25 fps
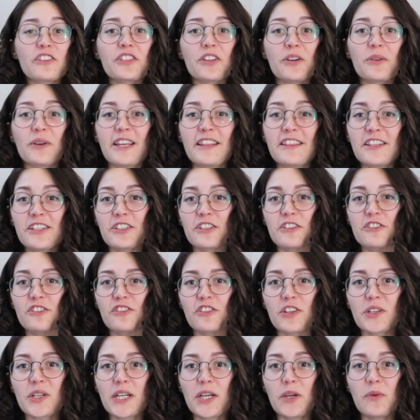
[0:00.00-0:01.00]
So in the
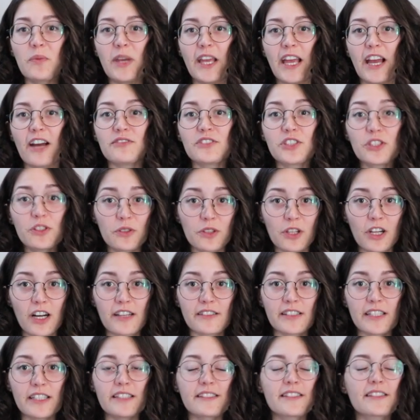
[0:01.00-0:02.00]
nursery, we have two
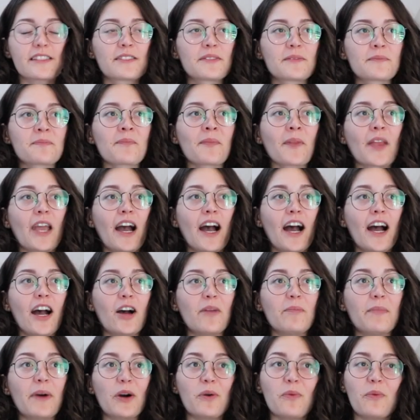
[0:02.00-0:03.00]
closets.
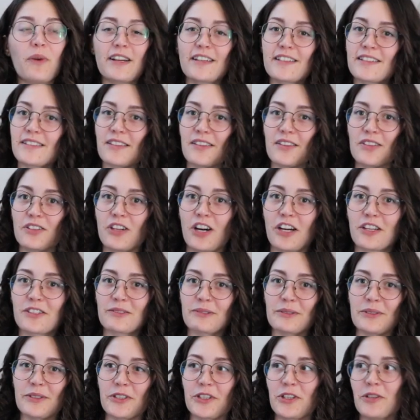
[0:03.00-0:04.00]
Uh, but one is the
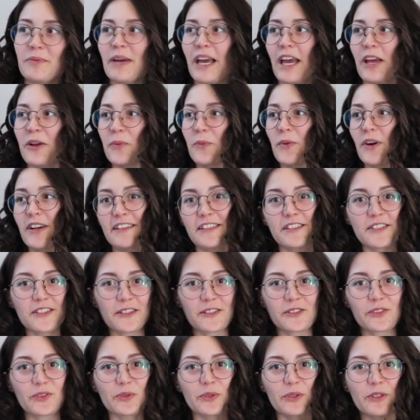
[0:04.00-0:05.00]
laundry room and one is
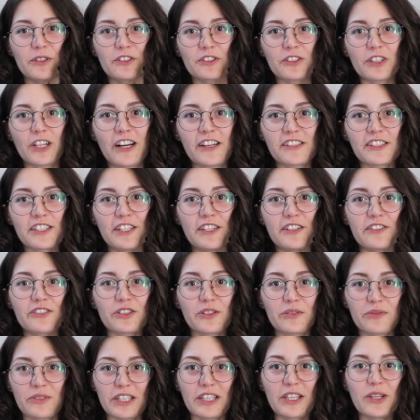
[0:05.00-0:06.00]
our storage closet.
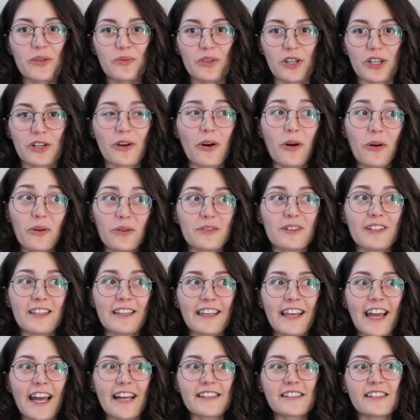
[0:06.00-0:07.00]
So really Rook
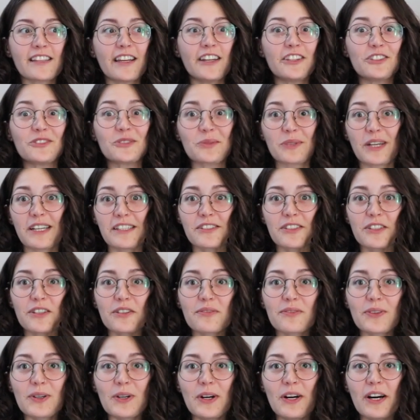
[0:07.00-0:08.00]
only gets a
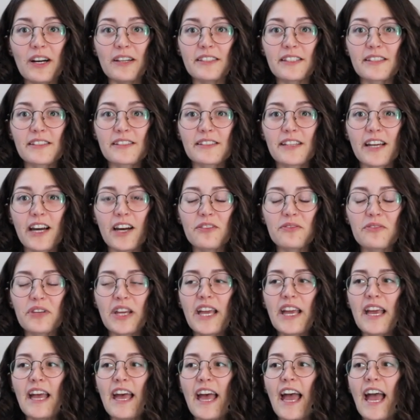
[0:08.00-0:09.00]
dresser for all his stuff
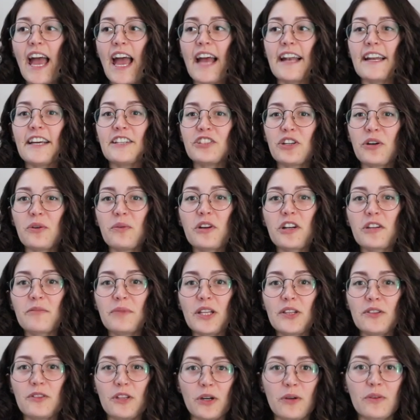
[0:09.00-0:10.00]
and I don't wanna
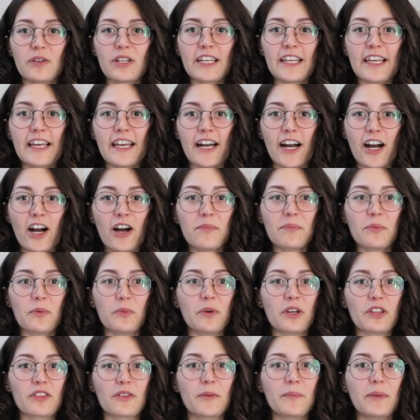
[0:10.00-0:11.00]
be loading it up
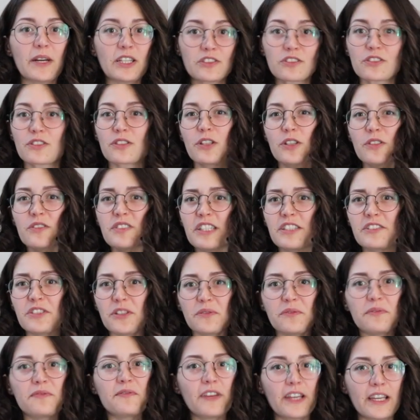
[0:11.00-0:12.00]
with a bunch of clothes that
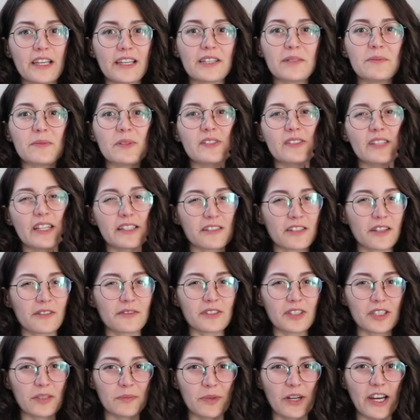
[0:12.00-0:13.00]
don't fit him because that's not
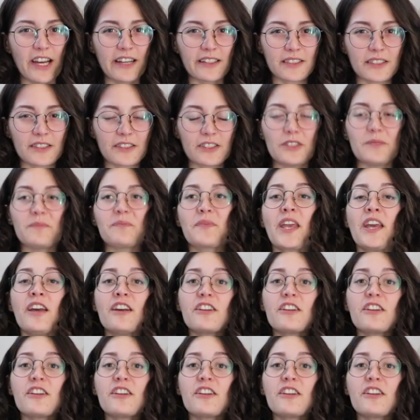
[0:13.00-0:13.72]
really practical.